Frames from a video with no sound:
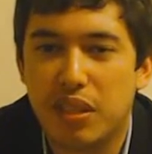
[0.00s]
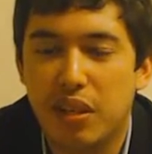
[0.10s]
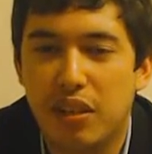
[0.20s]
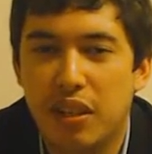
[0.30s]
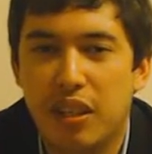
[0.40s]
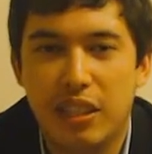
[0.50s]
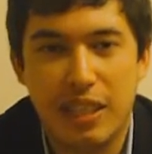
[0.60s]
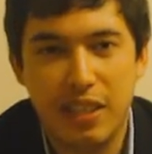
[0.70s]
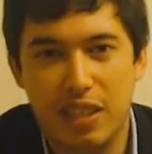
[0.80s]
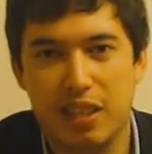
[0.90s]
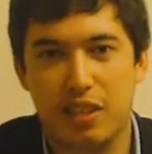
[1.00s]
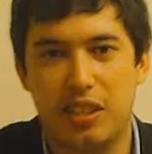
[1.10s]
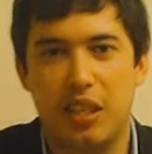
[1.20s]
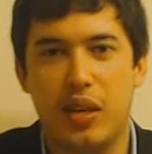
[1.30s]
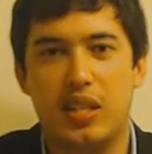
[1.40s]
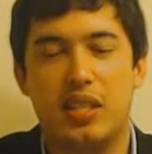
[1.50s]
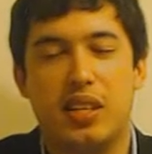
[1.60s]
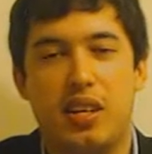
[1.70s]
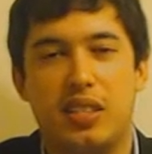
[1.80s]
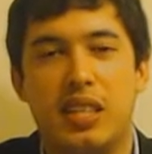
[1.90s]
So the IndyCar series
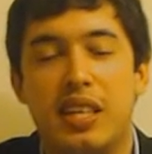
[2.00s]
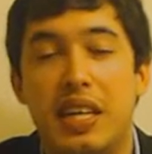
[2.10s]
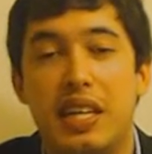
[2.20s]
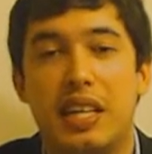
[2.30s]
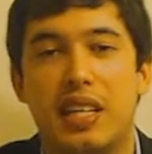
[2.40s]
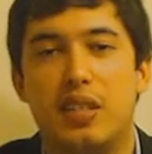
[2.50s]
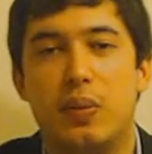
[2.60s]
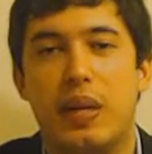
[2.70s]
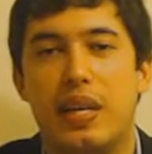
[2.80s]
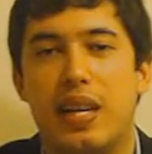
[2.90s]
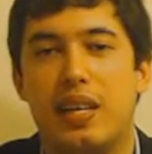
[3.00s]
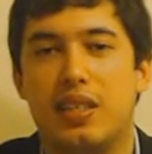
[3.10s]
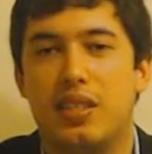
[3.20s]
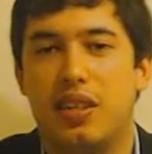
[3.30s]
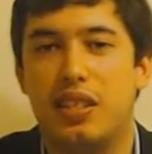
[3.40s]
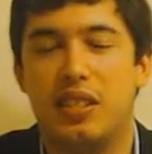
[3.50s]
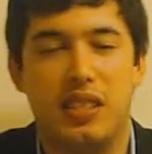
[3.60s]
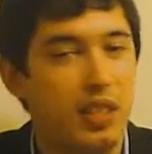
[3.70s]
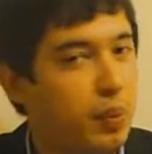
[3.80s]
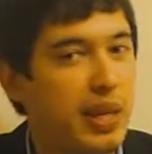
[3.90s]
starts this weekend, starts in
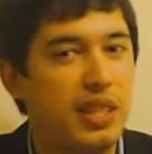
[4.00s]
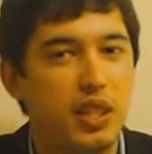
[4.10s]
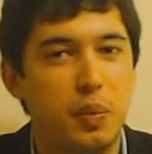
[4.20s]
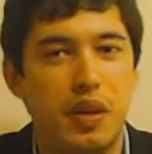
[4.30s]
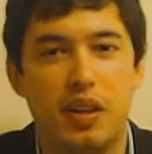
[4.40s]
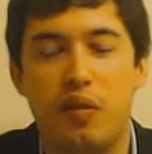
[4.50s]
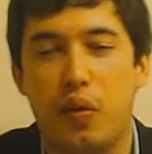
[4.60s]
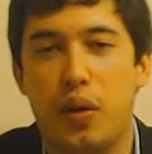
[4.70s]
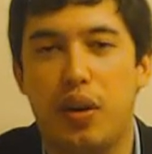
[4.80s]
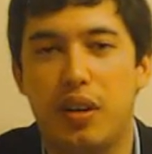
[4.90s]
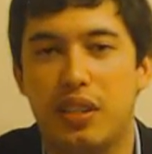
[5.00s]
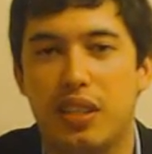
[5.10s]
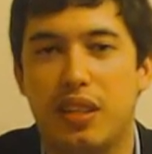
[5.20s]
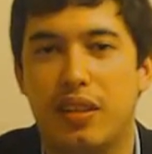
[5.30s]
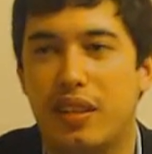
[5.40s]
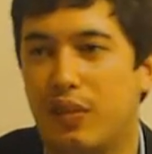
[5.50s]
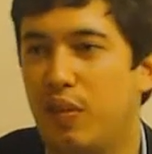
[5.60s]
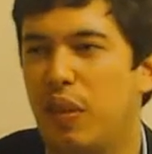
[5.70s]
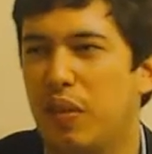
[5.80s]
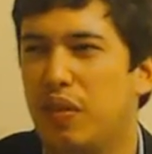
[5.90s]
St. Petersburg, Florida,
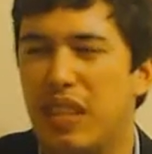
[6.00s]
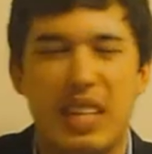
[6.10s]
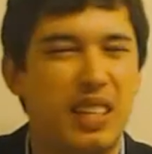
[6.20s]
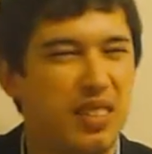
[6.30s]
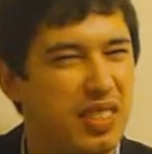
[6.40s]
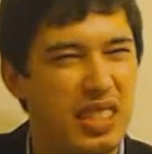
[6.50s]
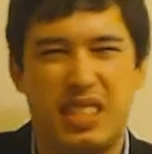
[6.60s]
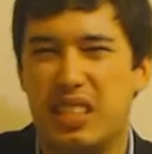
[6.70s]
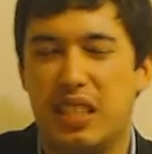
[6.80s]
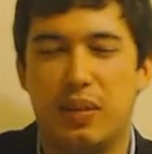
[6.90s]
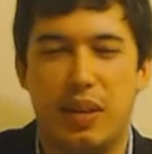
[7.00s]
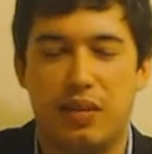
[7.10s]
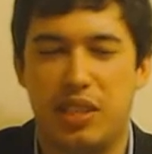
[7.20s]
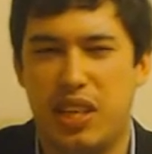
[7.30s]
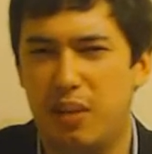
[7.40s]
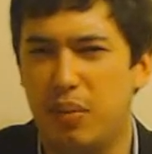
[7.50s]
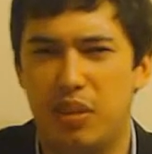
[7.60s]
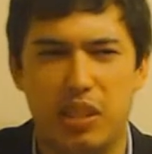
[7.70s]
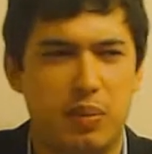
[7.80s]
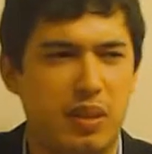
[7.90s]
a 15 or 16 round
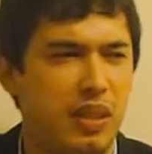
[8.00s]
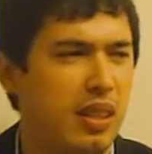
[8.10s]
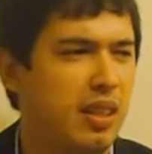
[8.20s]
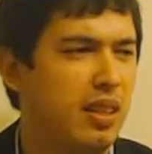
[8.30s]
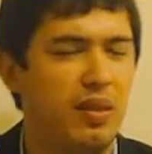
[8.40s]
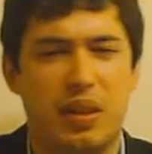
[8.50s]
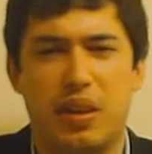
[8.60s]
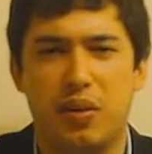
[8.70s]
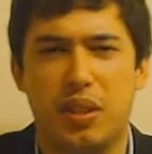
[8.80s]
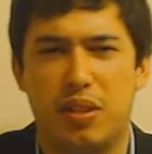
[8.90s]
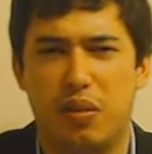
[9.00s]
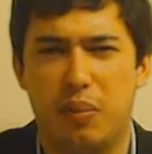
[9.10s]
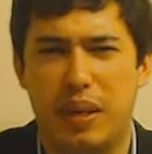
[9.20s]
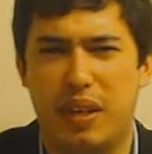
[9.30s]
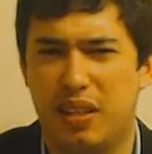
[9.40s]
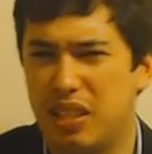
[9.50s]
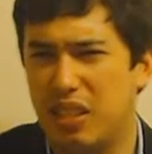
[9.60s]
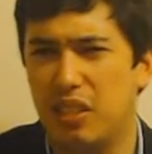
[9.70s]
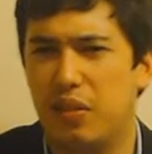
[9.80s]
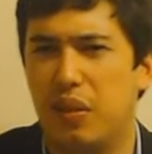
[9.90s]
championship. I forget off the top of my head, I
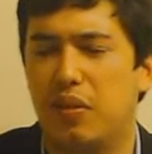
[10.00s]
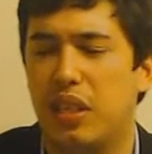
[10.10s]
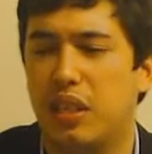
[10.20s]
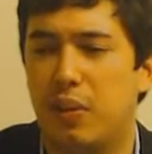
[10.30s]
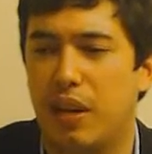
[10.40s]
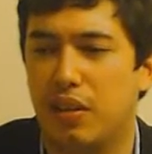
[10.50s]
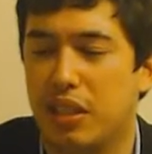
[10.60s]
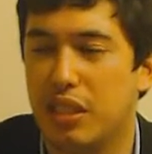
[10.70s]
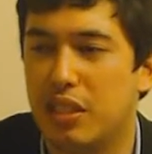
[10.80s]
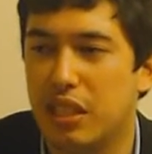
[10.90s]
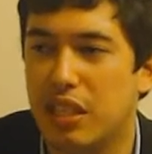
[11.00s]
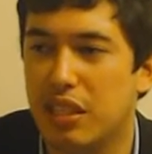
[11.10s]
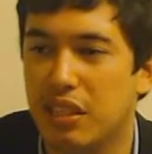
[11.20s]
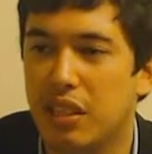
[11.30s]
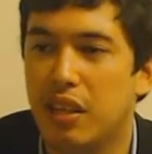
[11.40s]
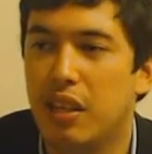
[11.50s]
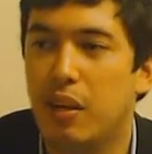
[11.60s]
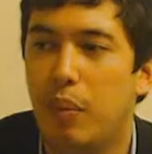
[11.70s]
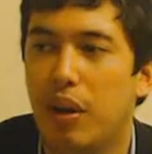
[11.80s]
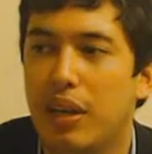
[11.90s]
think it's 15 rounds this season.
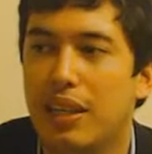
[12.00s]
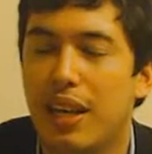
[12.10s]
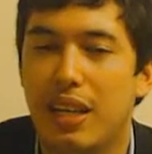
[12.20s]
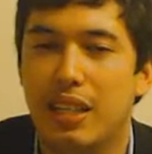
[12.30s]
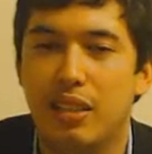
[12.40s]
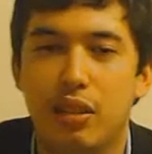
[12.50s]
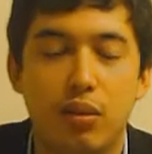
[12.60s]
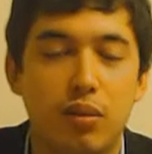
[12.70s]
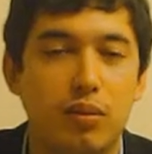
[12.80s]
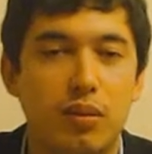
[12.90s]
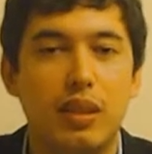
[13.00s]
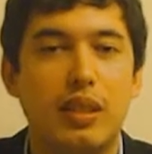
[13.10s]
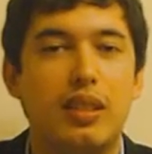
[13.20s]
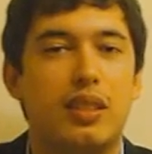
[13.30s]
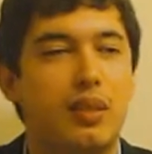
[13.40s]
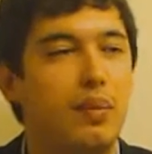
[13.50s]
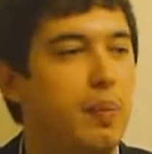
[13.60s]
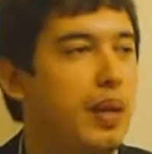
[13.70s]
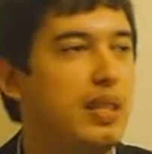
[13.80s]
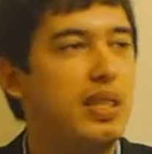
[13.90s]
But yeah, it's
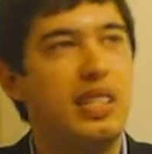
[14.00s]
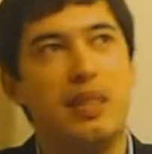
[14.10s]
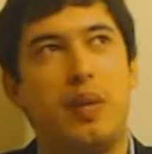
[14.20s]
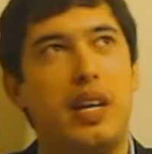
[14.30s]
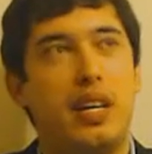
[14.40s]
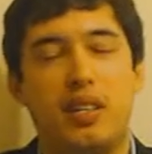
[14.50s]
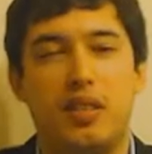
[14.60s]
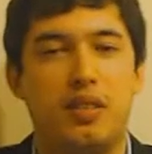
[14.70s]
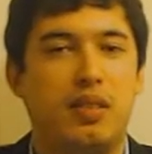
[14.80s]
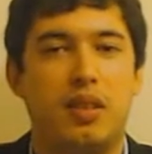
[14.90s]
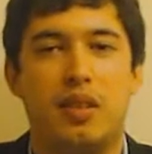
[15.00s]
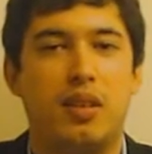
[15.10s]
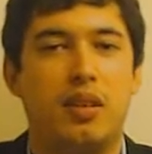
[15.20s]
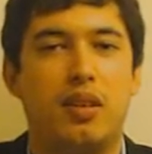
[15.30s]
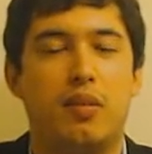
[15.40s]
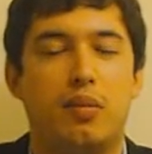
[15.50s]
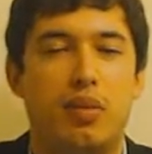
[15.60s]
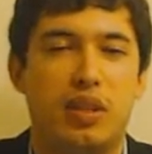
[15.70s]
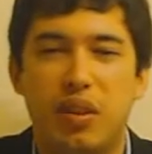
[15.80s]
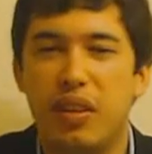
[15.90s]
basically the American,
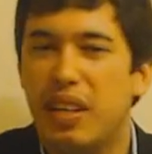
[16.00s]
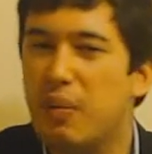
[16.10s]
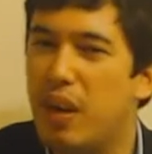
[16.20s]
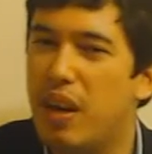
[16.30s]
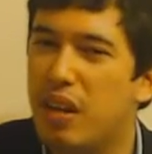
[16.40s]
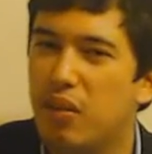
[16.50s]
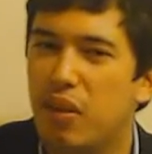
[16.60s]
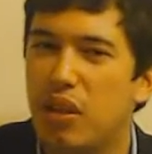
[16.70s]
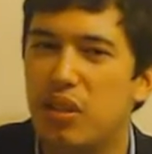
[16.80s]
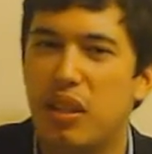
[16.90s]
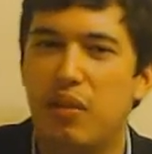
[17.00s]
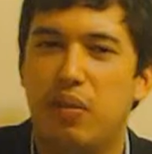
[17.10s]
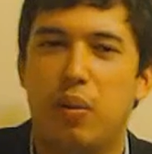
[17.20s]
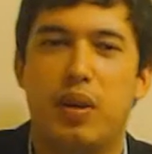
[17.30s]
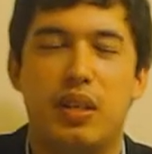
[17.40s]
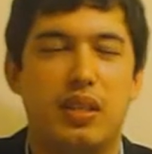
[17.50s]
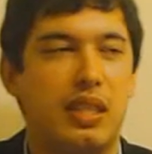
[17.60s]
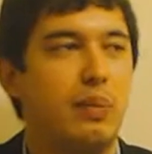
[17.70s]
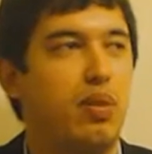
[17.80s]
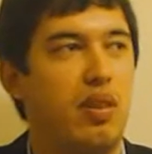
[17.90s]
well, it's not the American version of F1, but it's
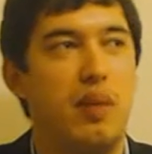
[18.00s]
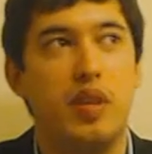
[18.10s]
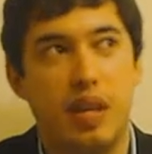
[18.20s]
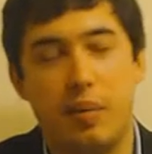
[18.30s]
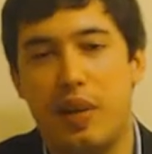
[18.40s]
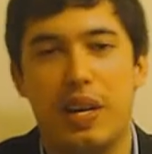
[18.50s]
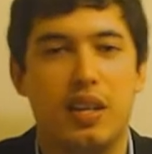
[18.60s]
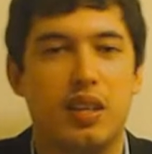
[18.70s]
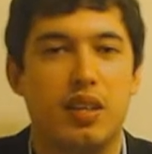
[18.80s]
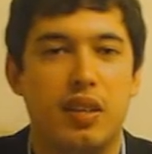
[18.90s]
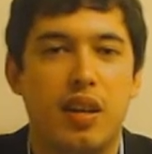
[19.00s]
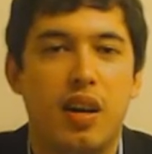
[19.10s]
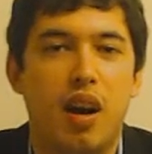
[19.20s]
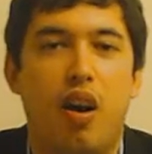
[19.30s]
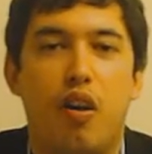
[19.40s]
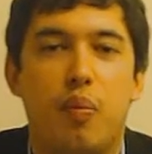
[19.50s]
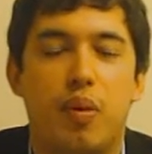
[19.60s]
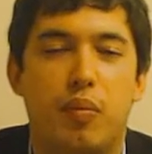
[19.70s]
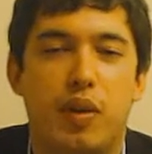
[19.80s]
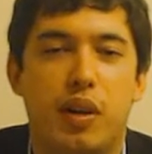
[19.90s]
the Premier American
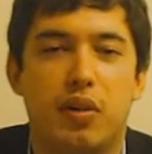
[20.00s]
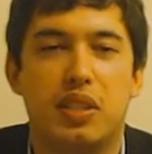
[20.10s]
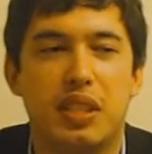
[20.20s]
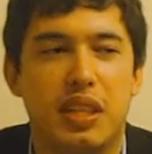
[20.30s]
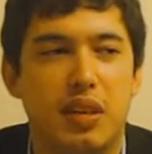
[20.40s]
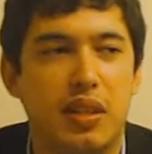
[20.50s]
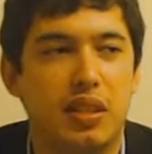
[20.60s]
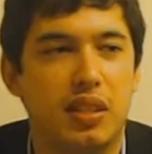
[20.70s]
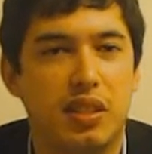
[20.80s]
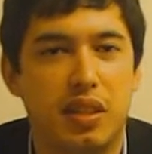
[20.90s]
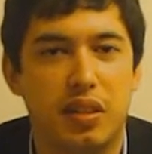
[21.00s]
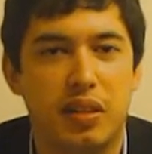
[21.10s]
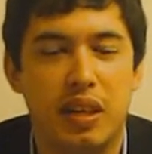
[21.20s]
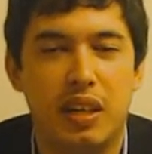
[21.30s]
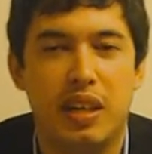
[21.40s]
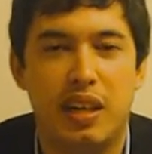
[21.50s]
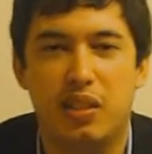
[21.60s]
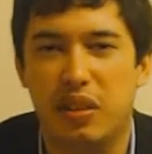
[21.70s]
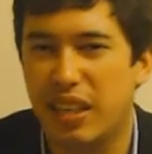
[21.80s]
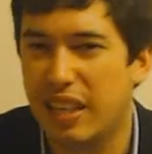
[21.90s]
Open World Series, and so
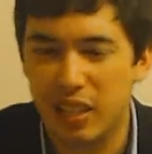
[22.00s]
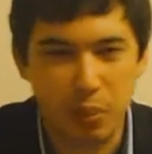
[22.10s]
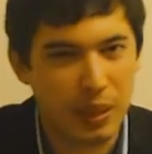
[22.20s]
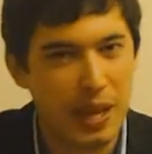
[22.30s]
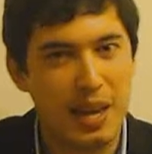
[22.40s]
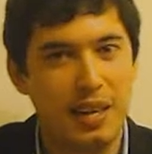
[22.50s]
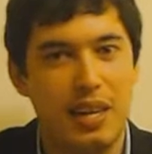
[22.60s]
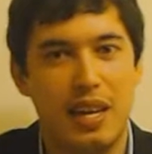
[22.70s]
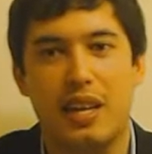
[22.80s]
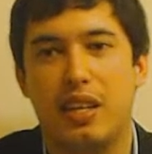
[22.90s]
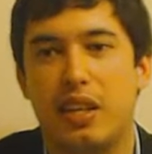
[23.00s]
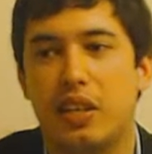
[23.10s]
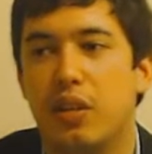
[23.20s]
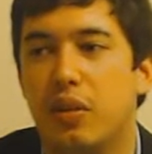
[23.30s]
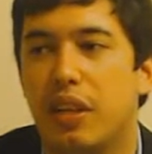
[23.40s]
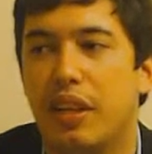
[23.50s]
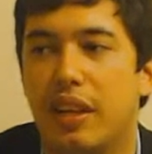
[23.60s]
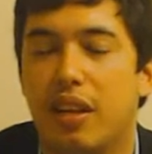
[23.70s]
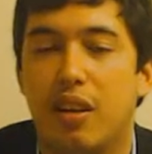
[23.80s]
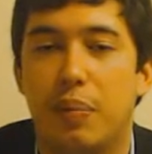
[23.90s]
that's on ESPN in the
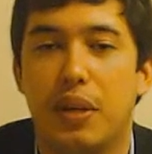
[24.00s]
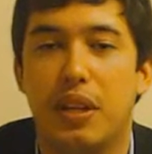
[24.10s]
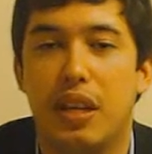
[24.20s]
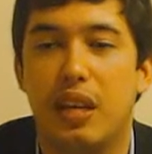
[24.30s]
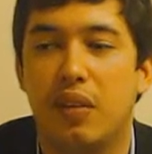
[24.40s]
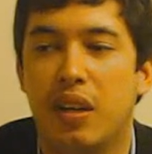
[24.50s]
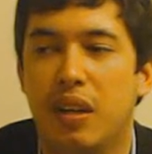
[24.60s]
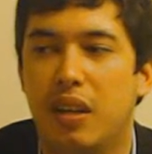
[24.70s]
UK, I believe.